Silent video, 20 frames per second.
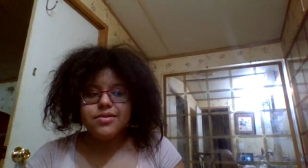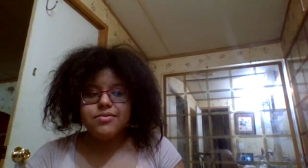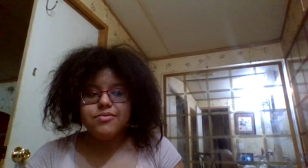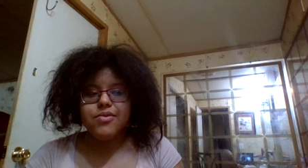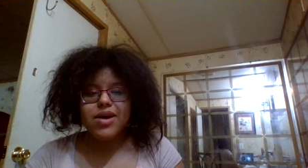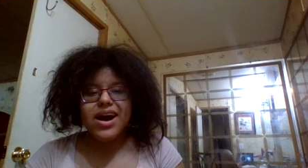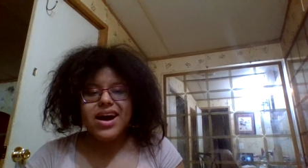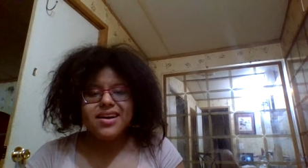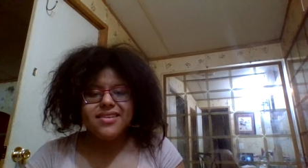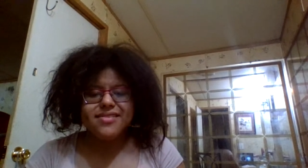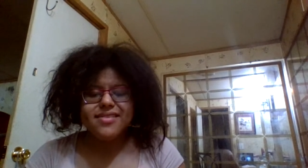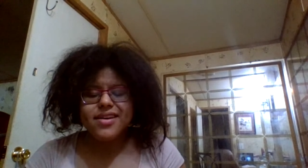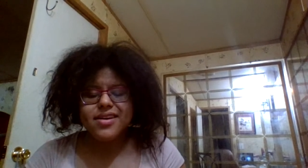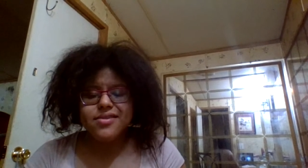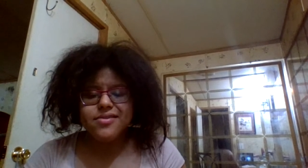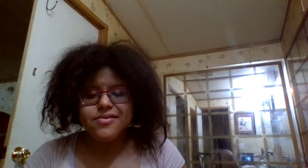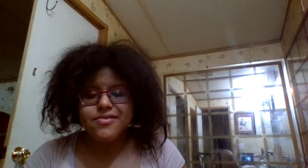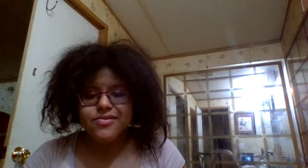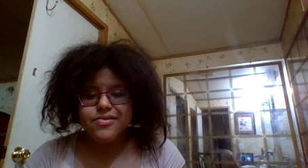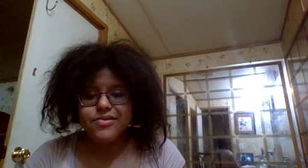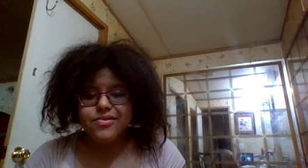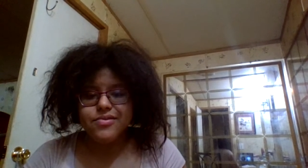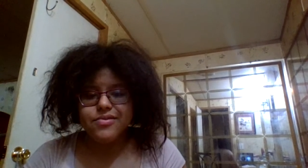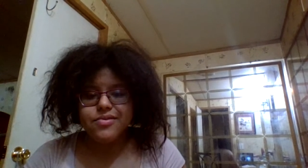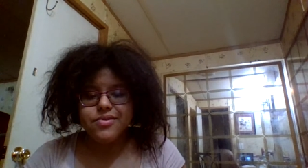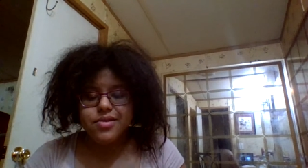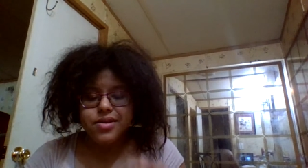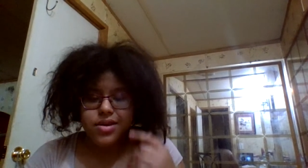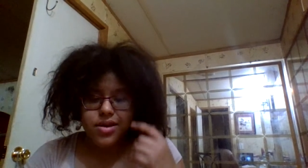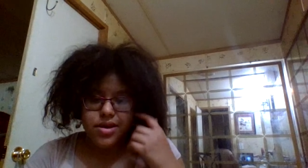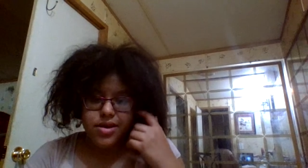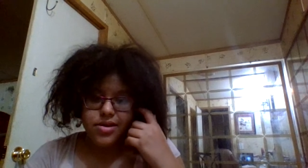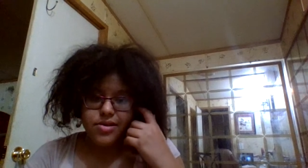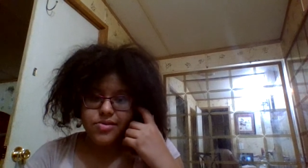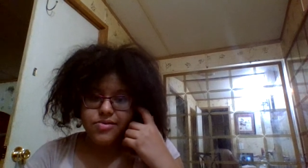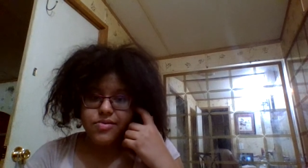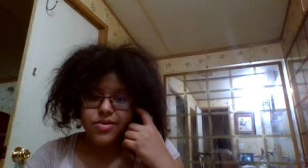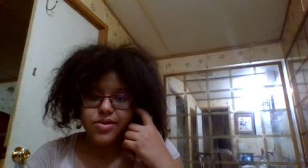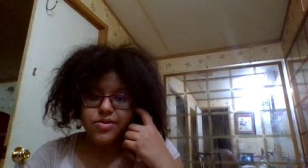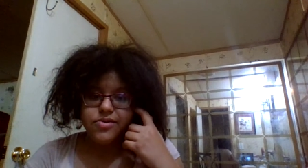wise counsel
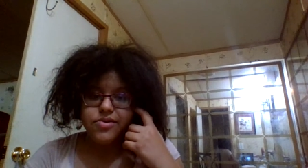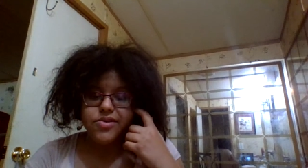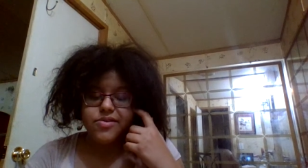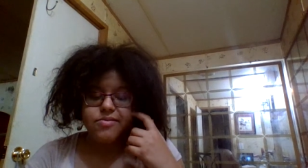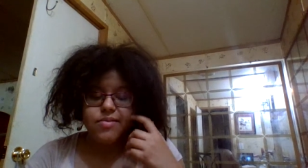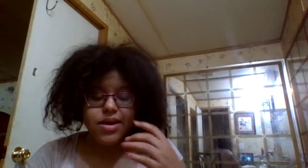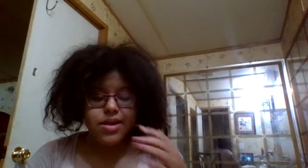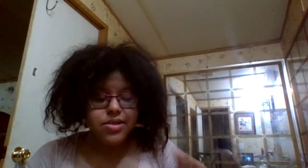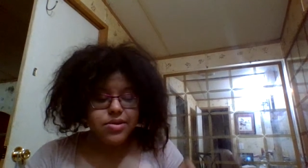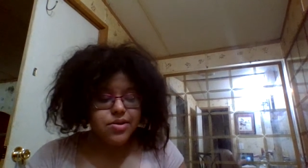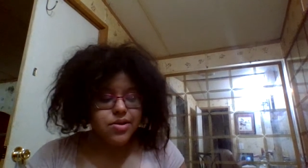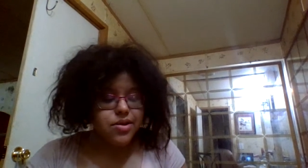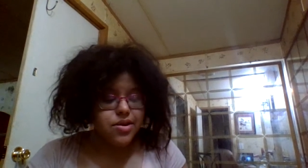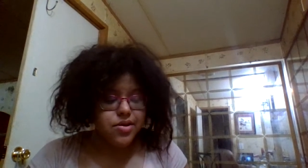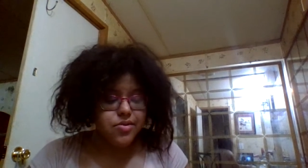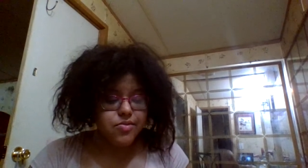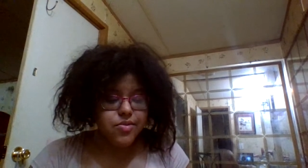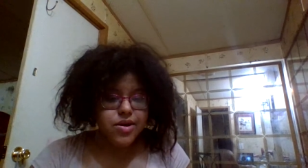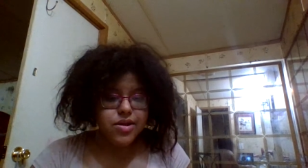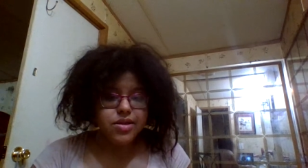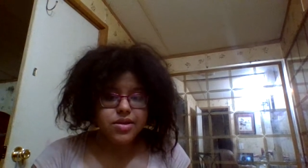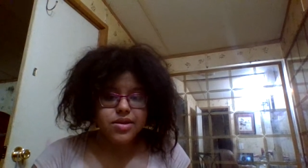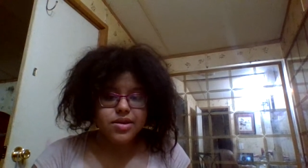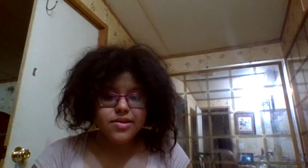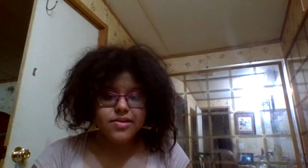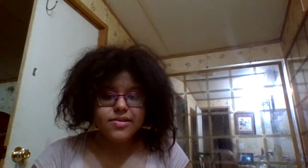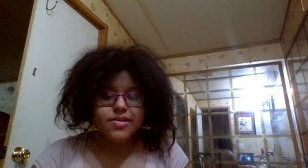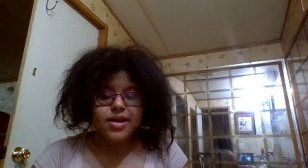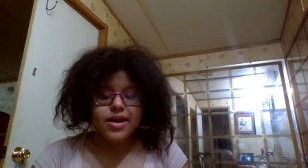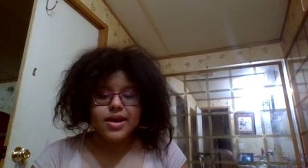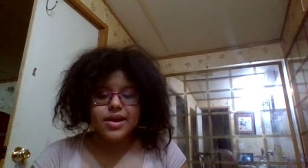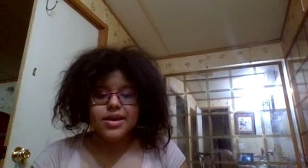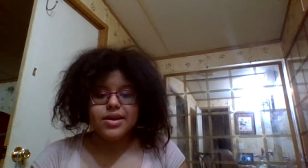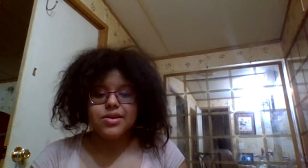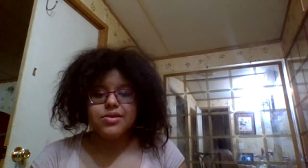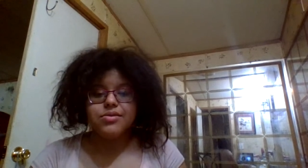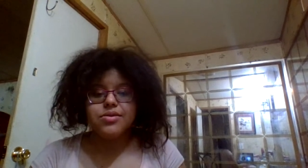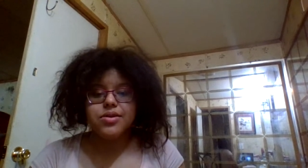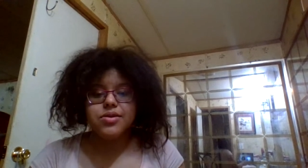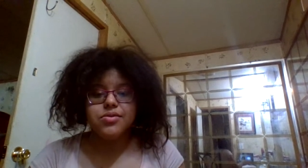to increase my learning, whether that's like,
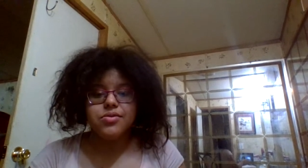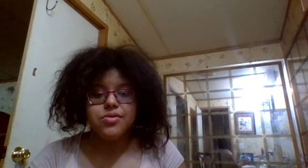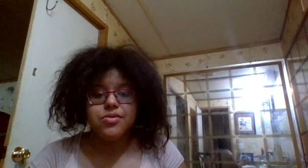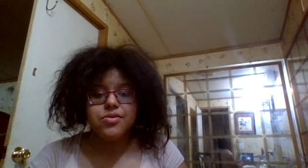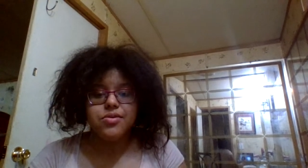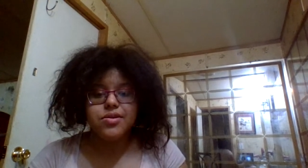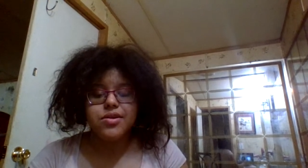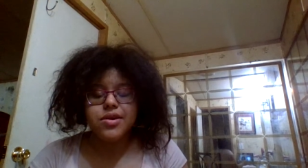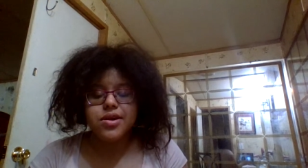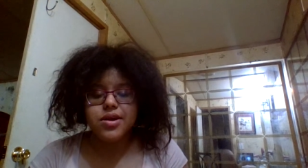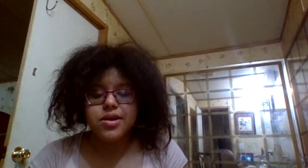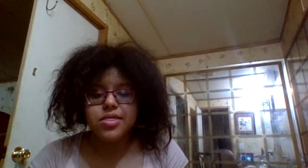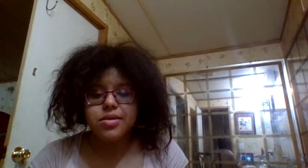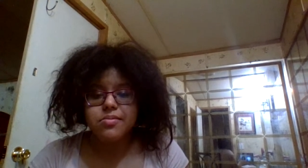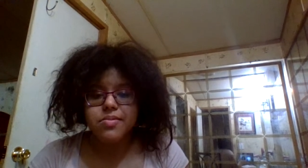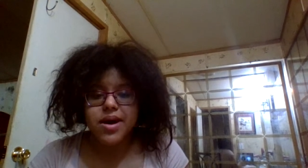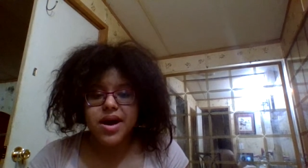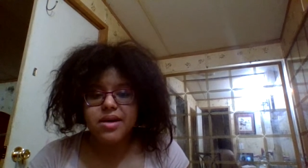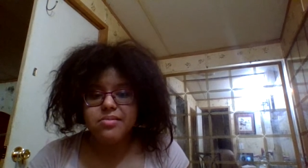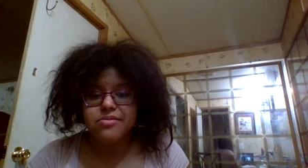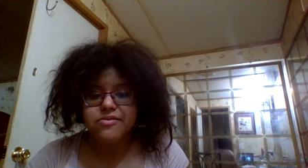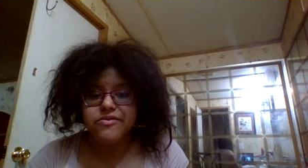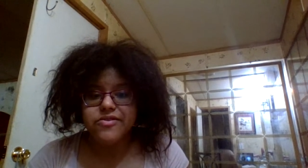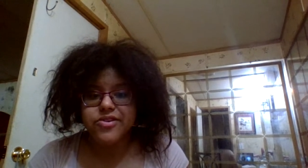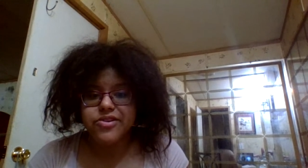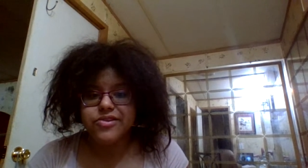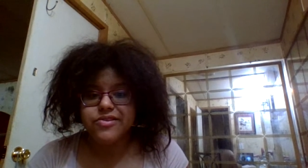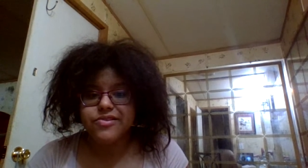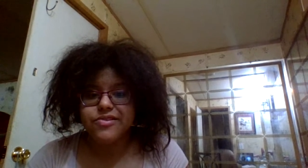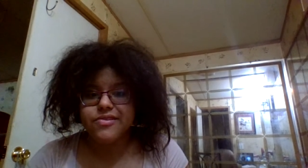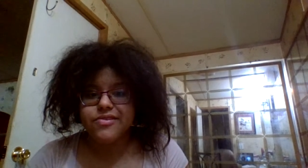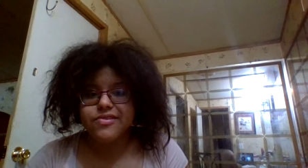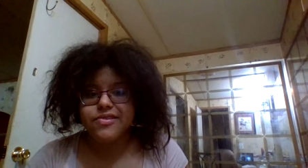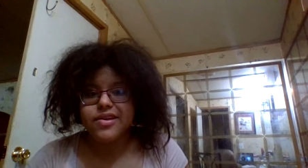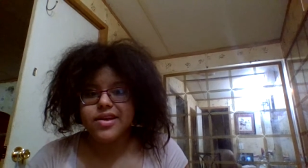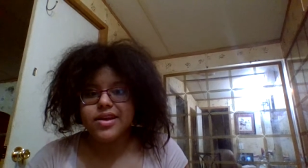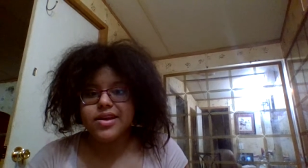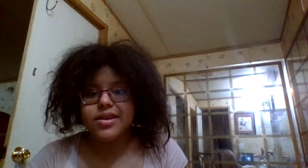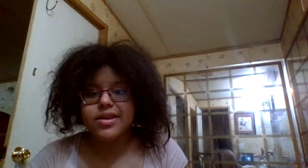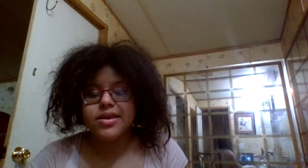you know, going to other Bible verses
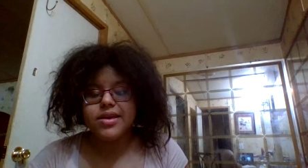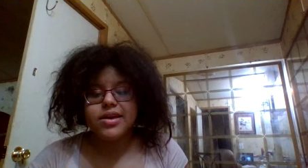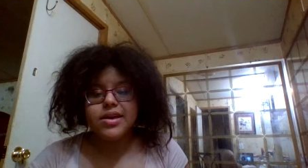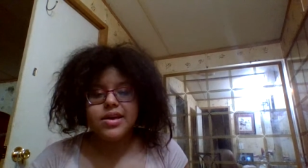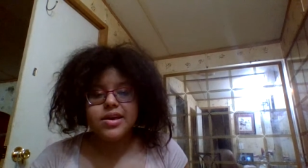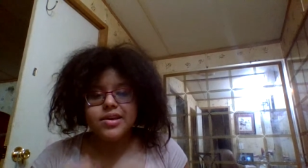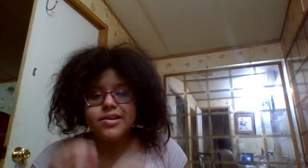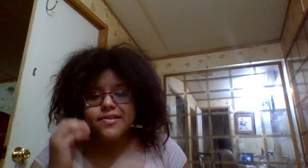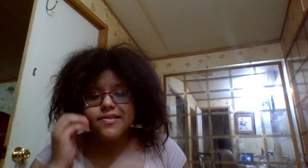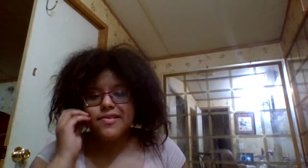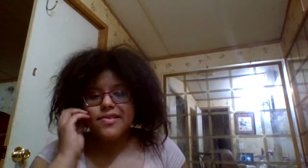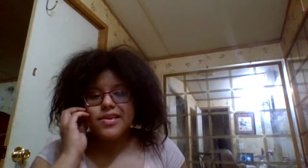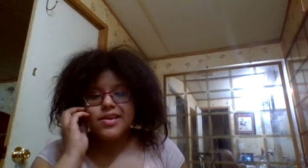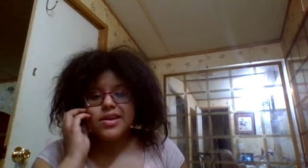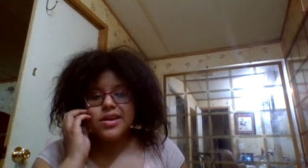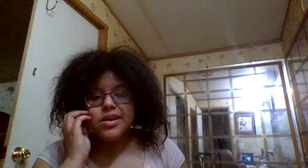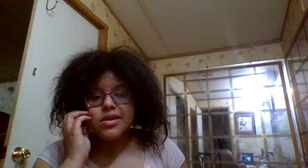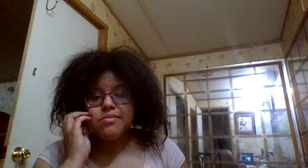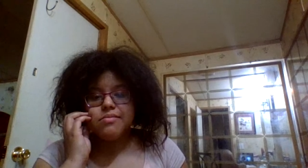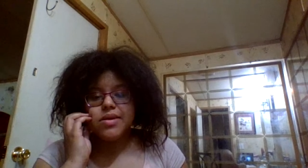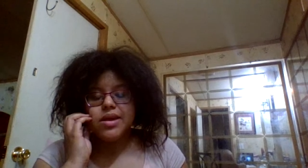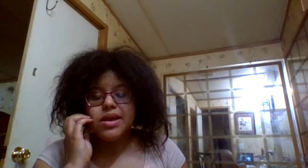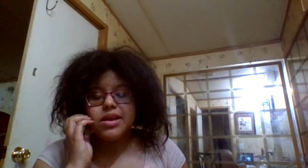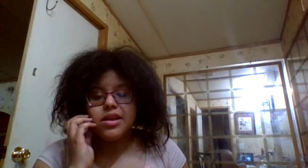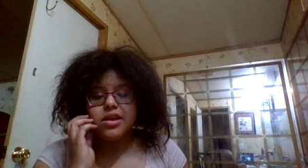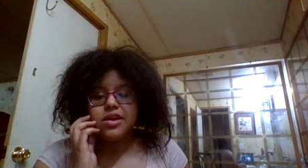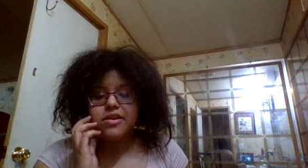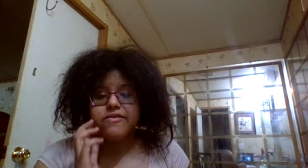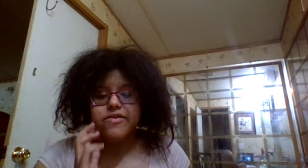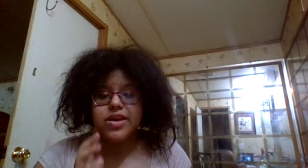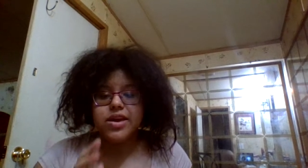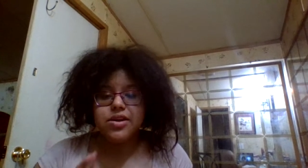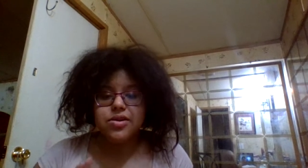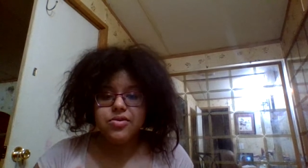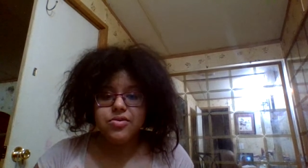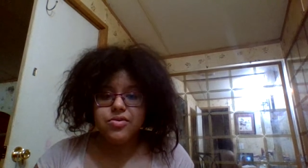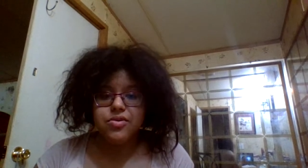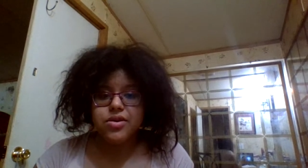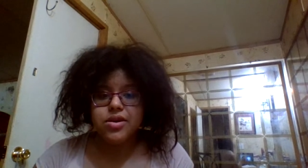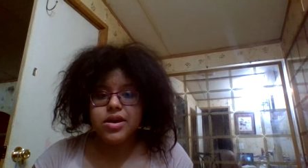and seeing the meaning of that,
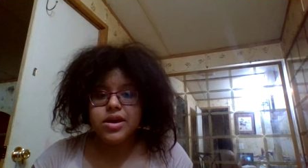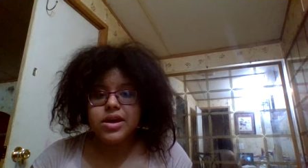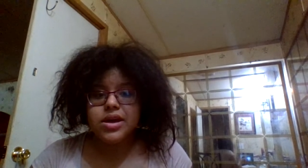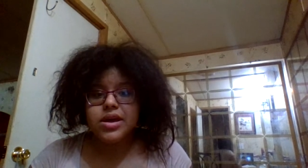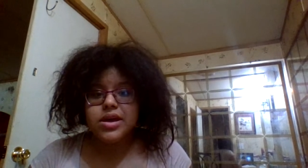or,